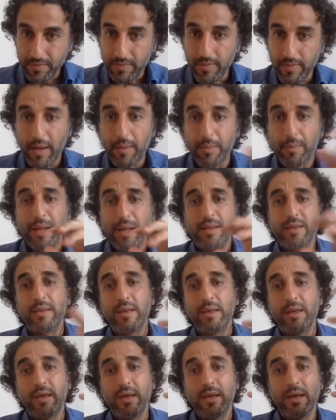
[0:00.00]
but
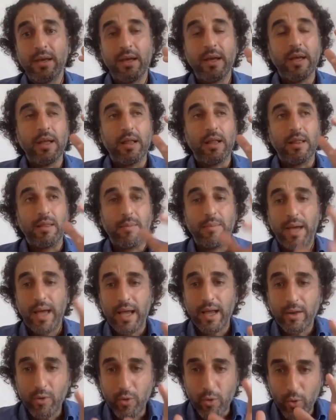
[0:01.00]
the
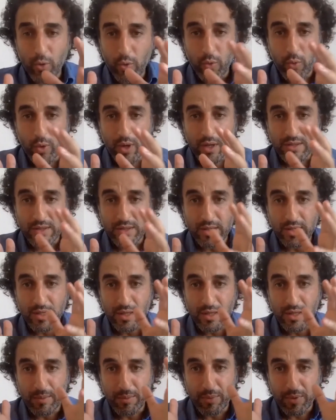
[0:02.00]
man who was
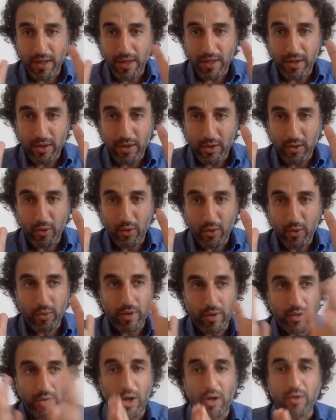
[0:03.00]

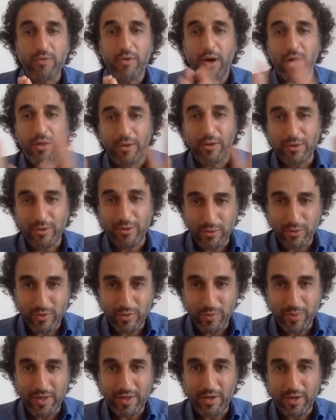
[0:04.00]
a godfather, so to
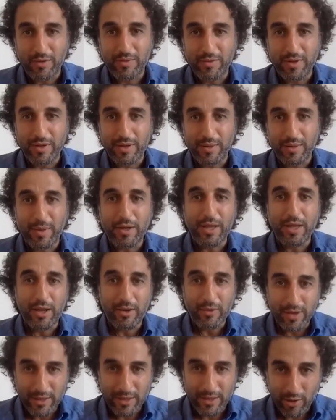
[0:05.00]
speak, of the money and
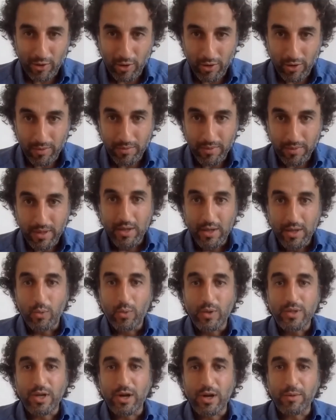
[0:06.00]
credit law
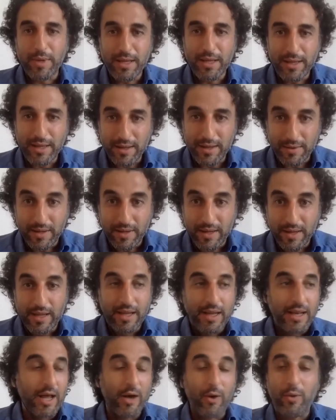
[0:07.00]
was Armenian.
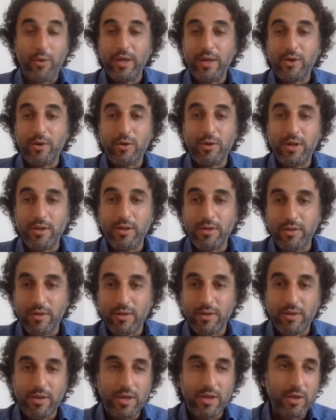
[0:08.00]
Now, he
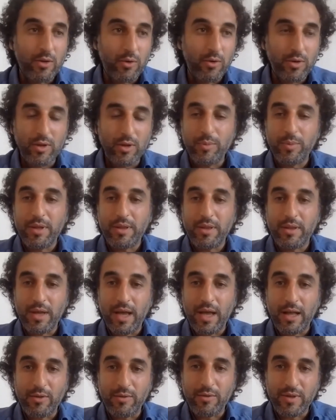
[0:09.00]
couldn't be the
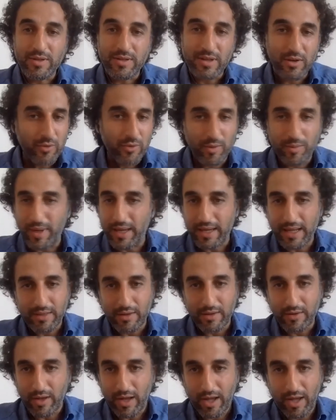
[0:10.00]
head of the central bank at
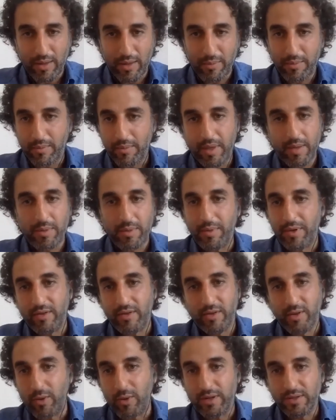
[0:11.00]
the time, maybe
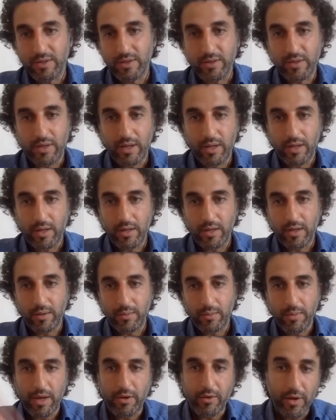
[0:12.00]
because he wasn't
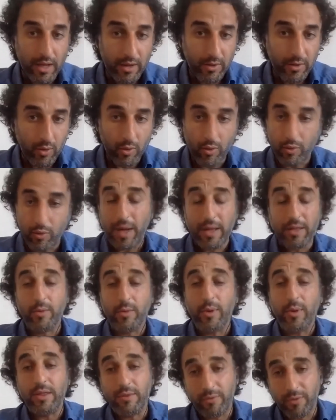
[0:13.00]
Maronite. Or by the
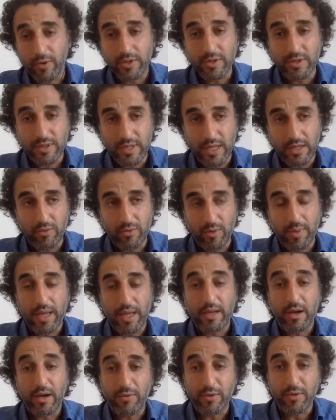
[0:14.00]
way, the first central
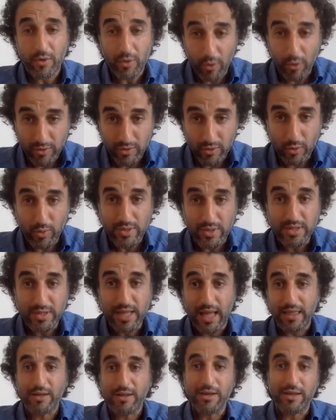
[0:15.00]
bank governor also was
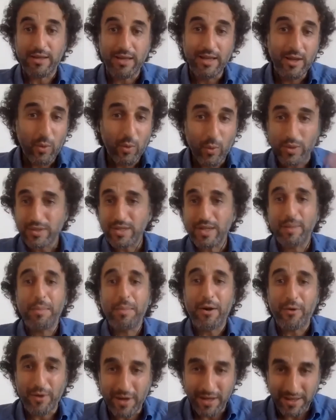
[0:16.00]
Catholic, wasn't a
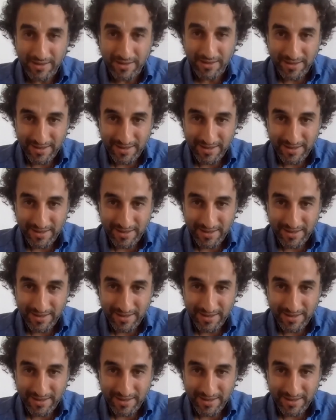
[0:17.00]
Maronite.